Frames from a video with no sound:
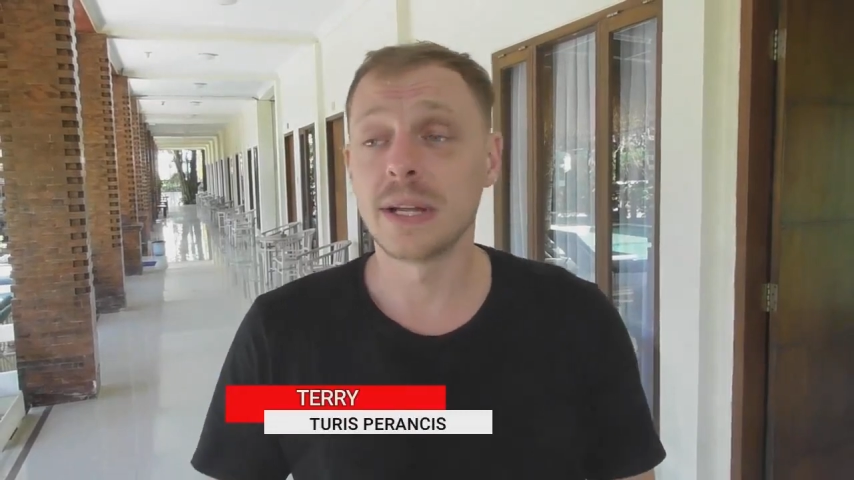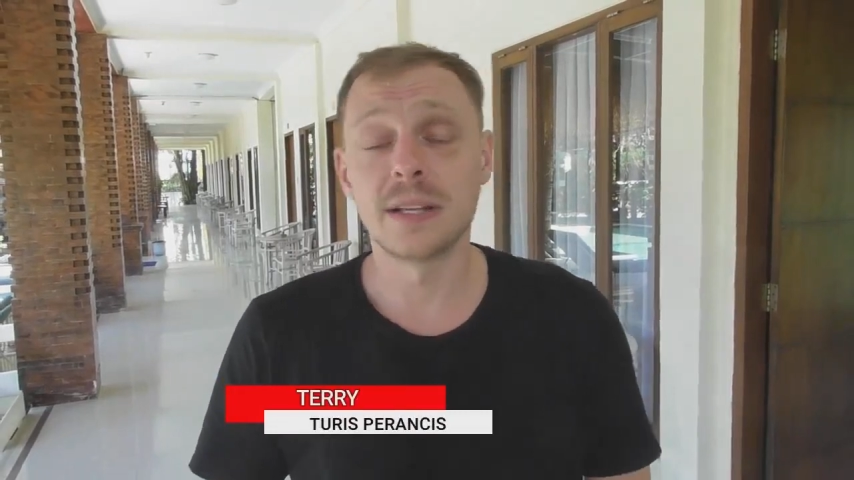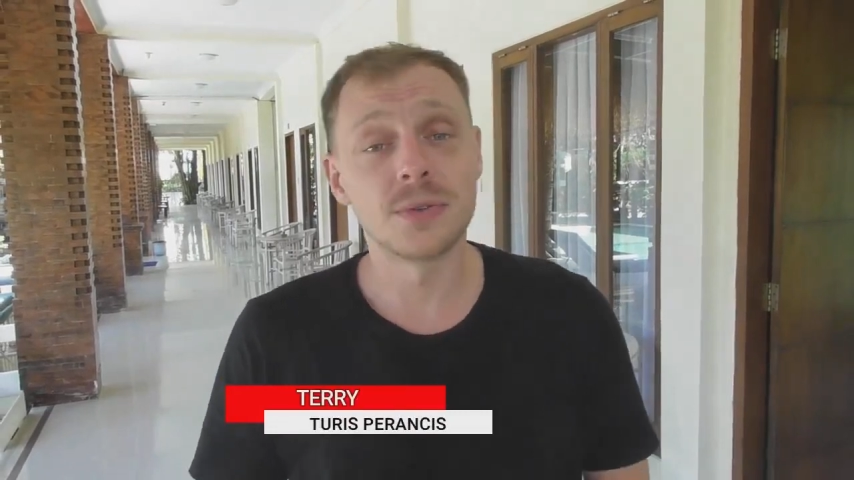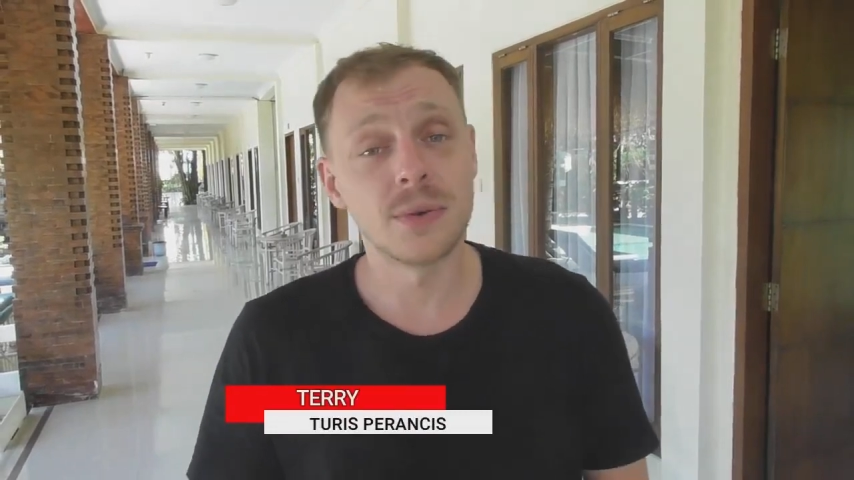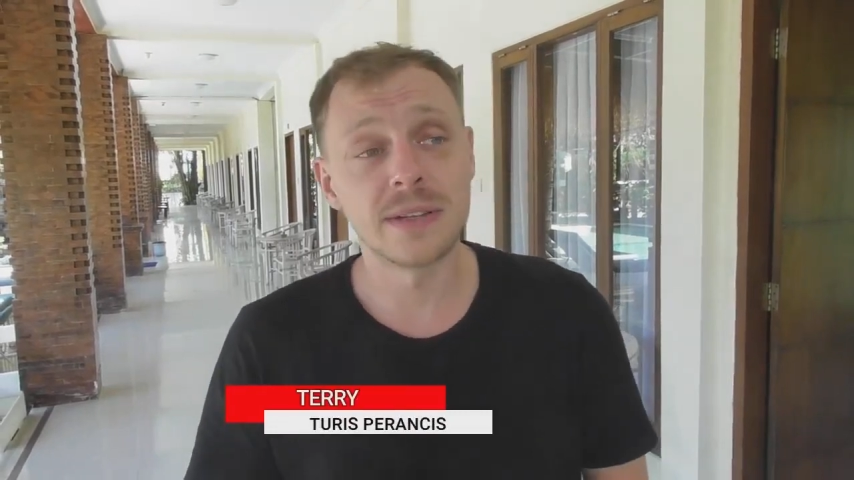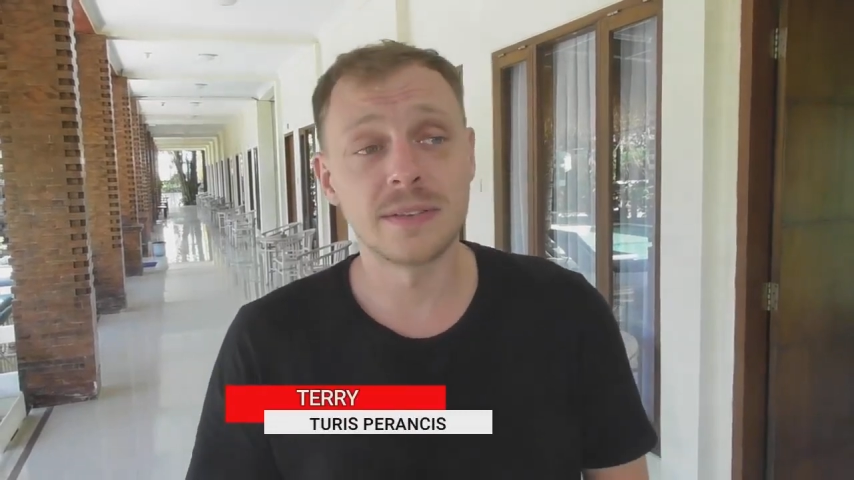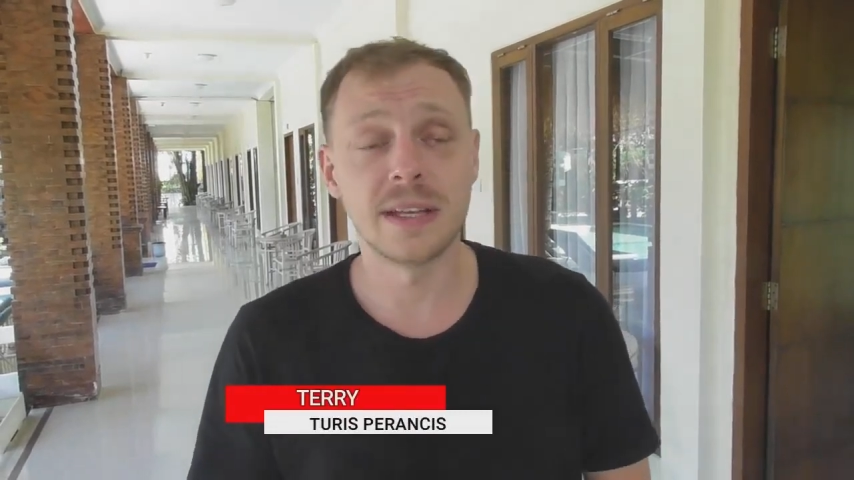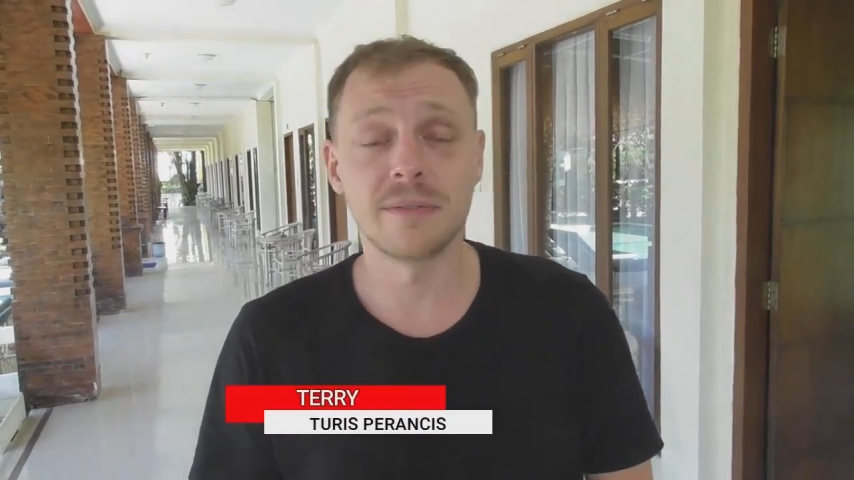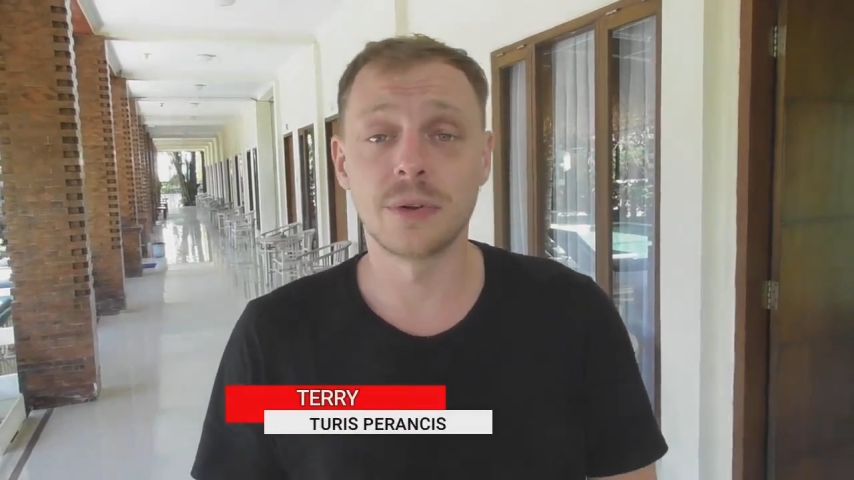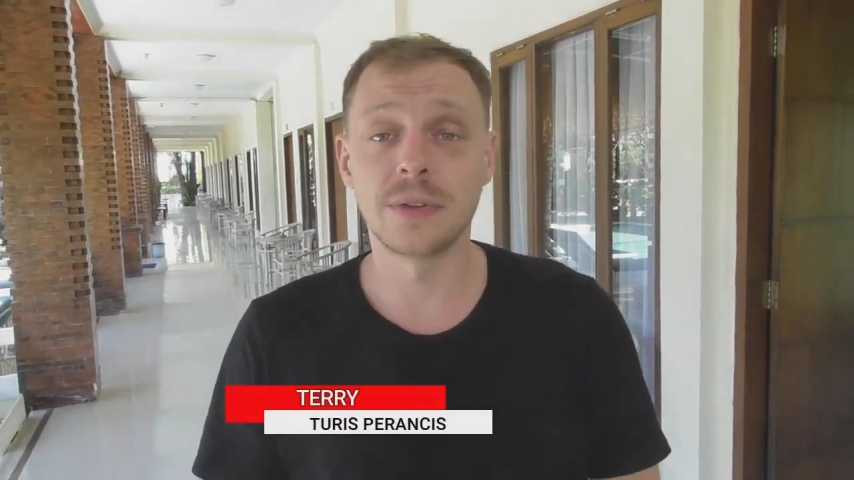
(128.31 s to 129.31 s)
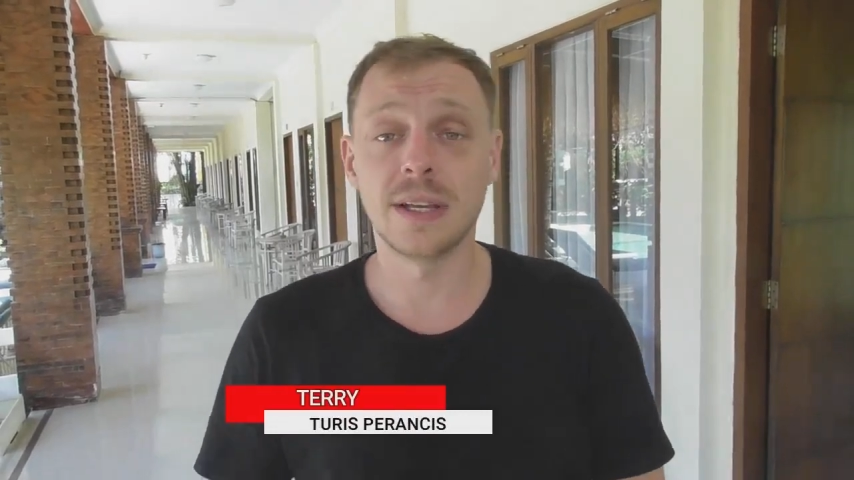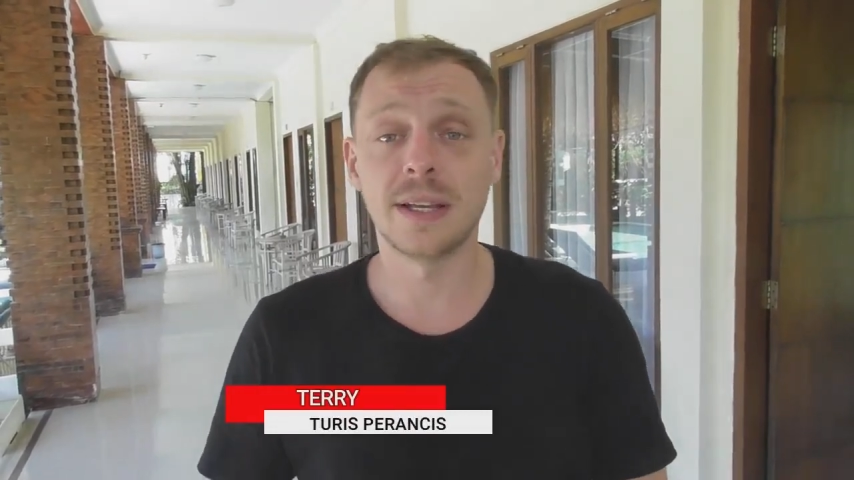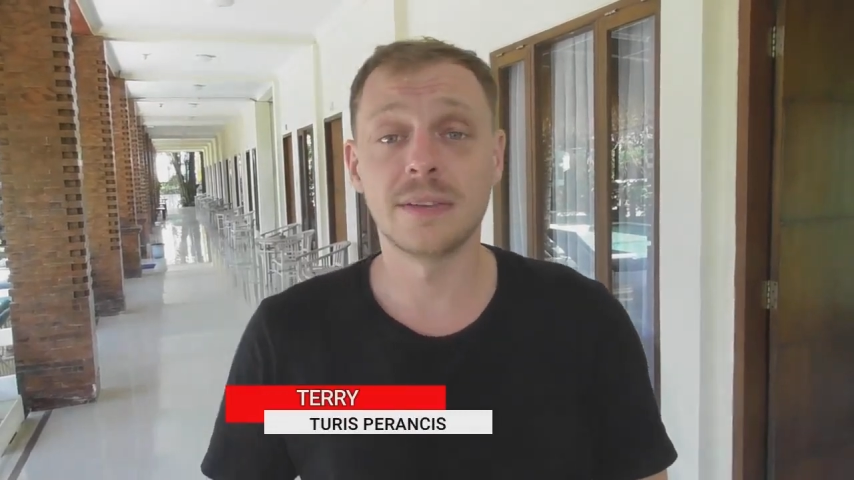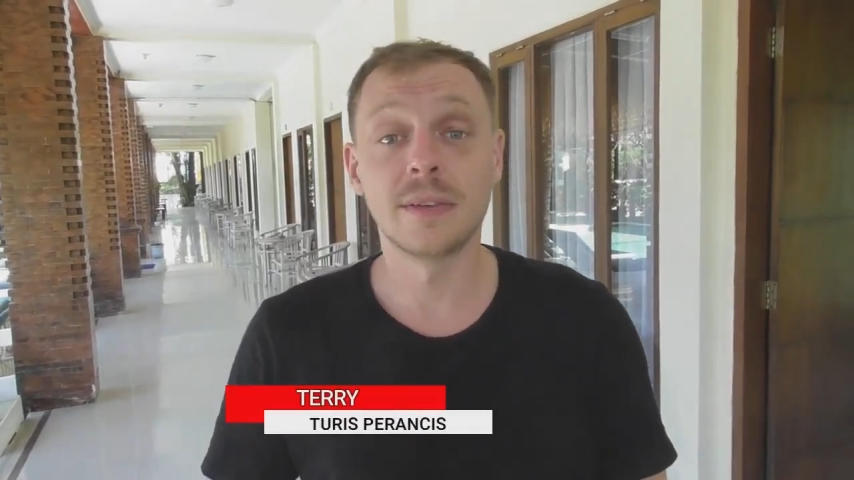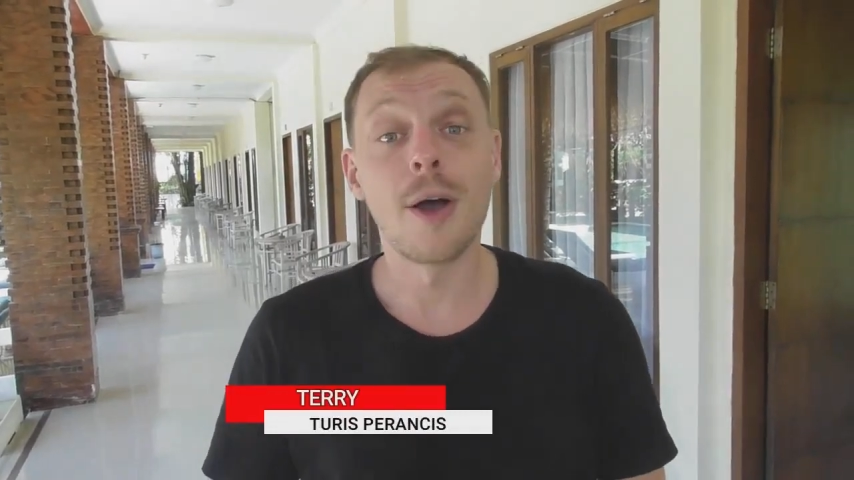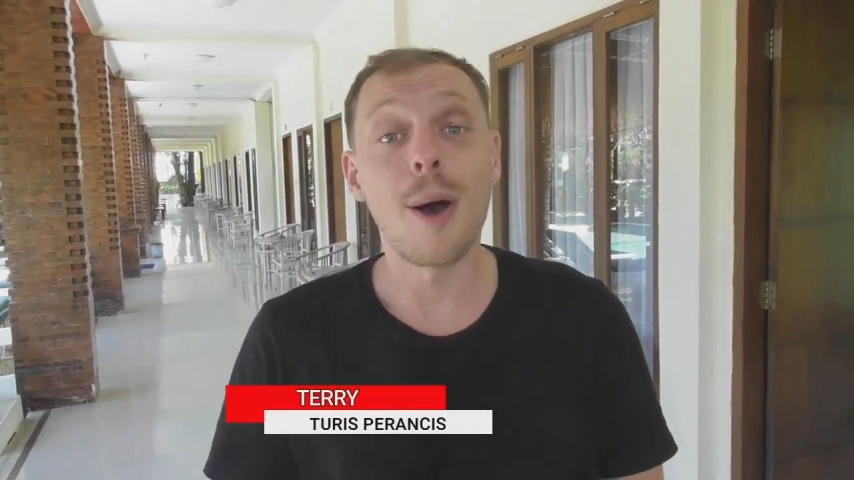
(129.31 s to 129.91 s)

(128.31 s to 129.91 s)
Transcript: interesting for this